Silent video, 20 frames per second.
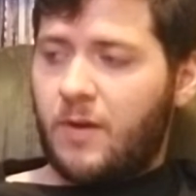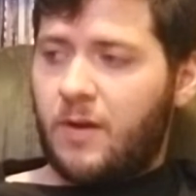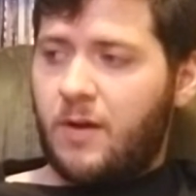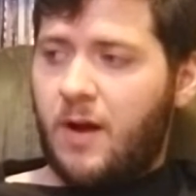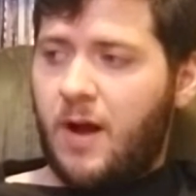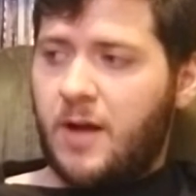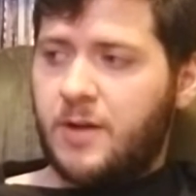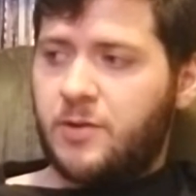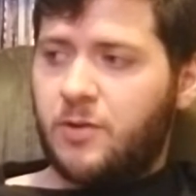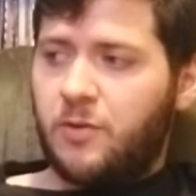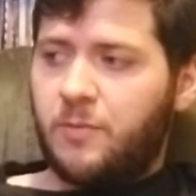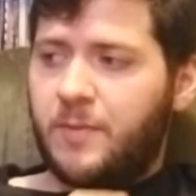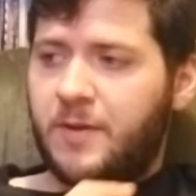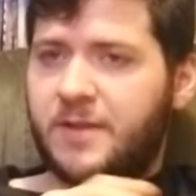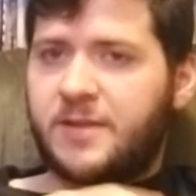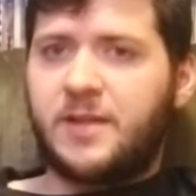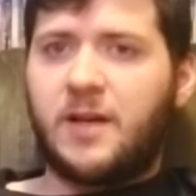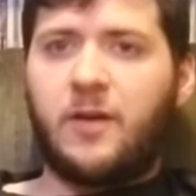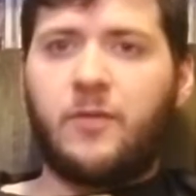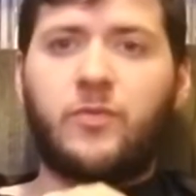I told
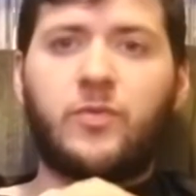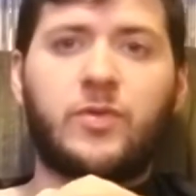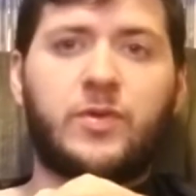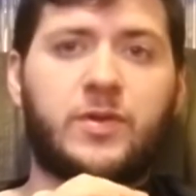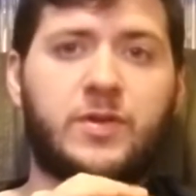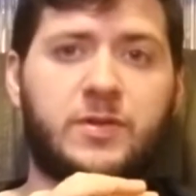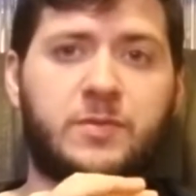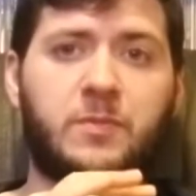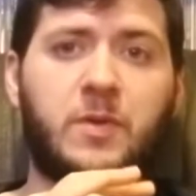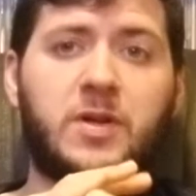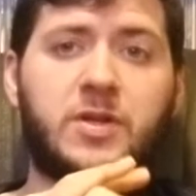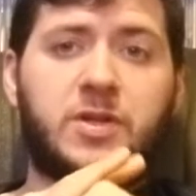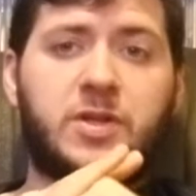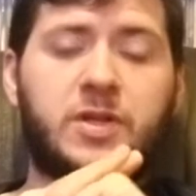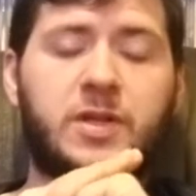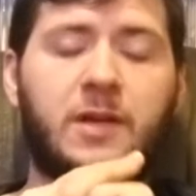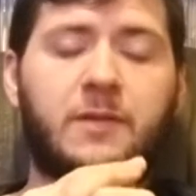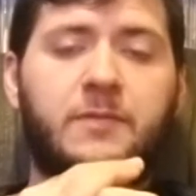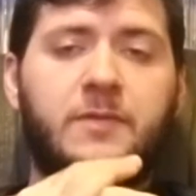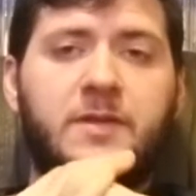myself with as much
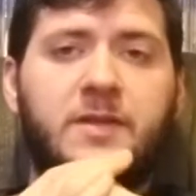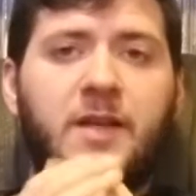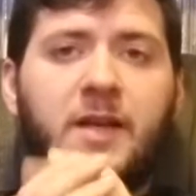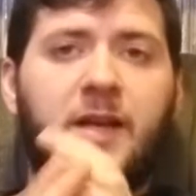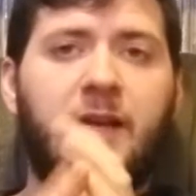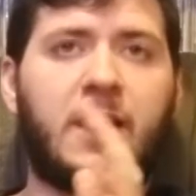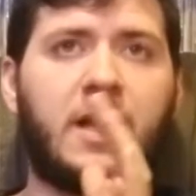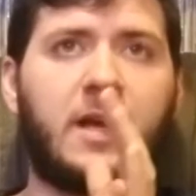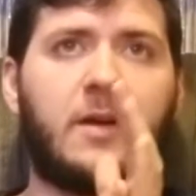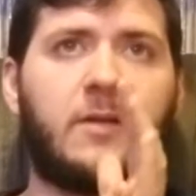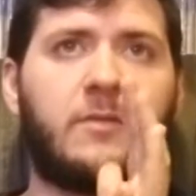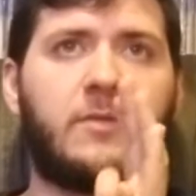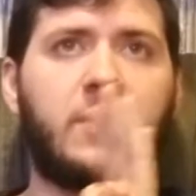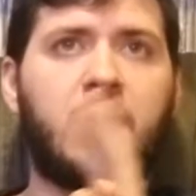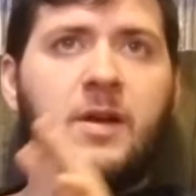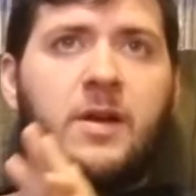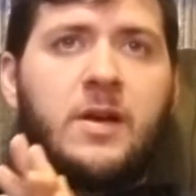stuff as I have